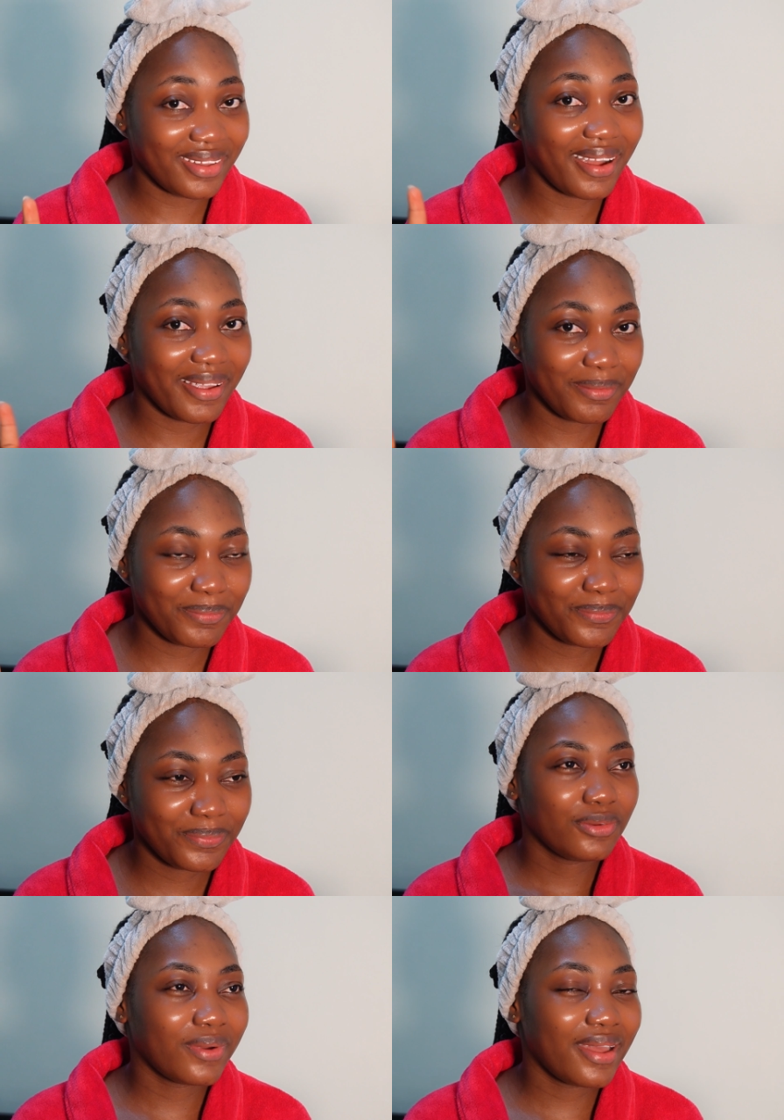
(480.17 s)
time,
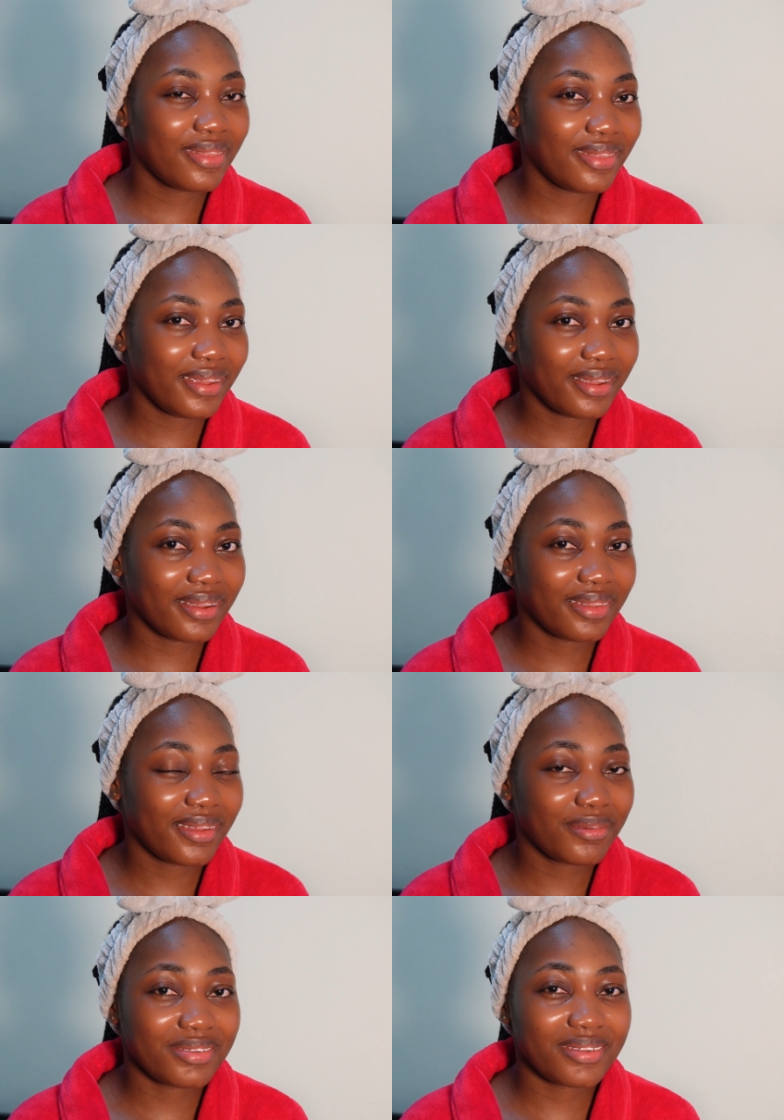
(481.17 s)
do I think
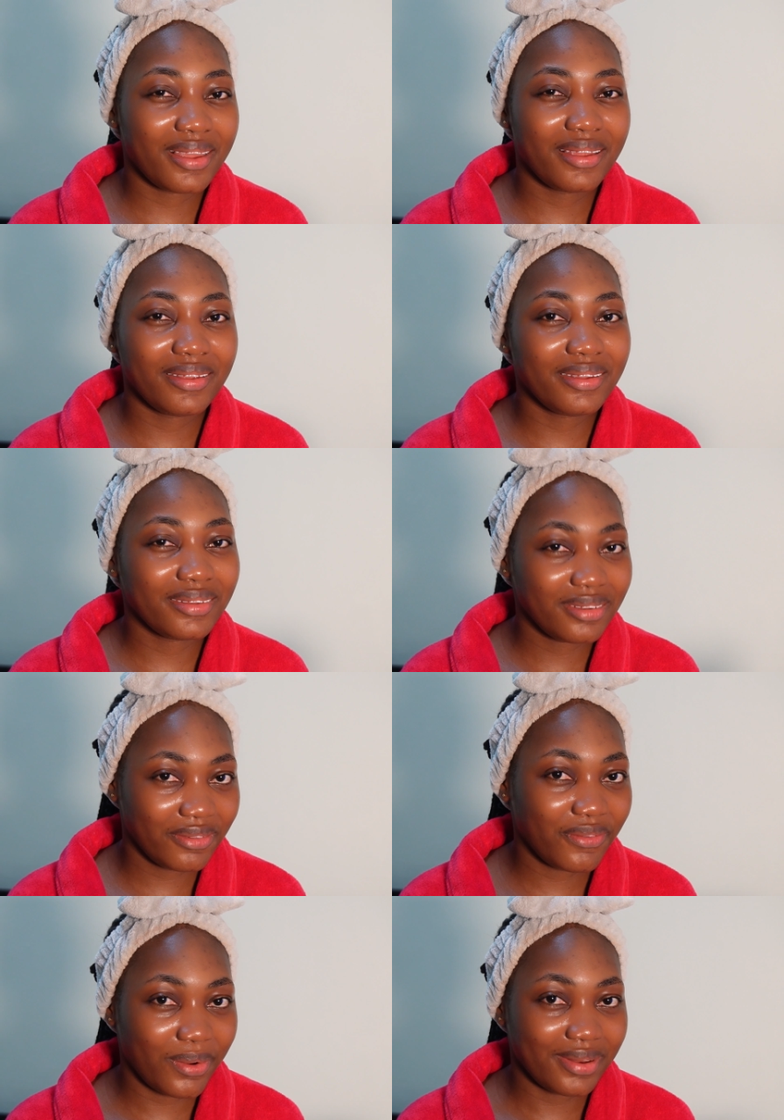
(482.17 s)
there is any
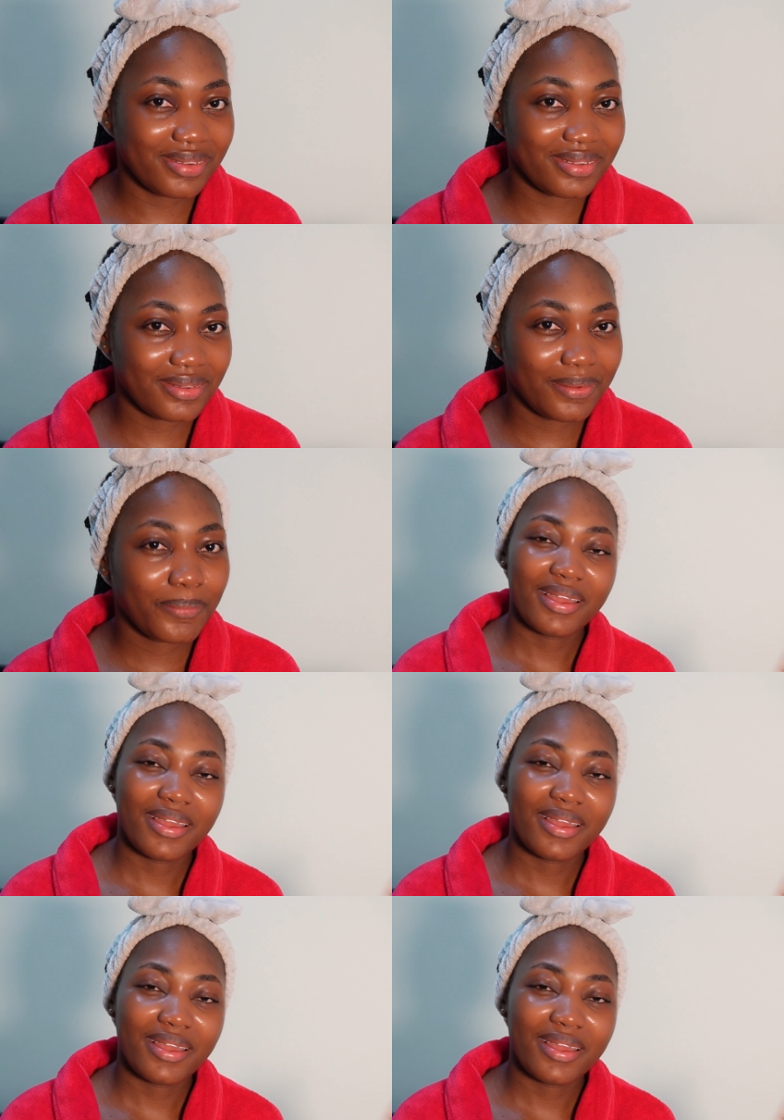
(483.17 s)
difference?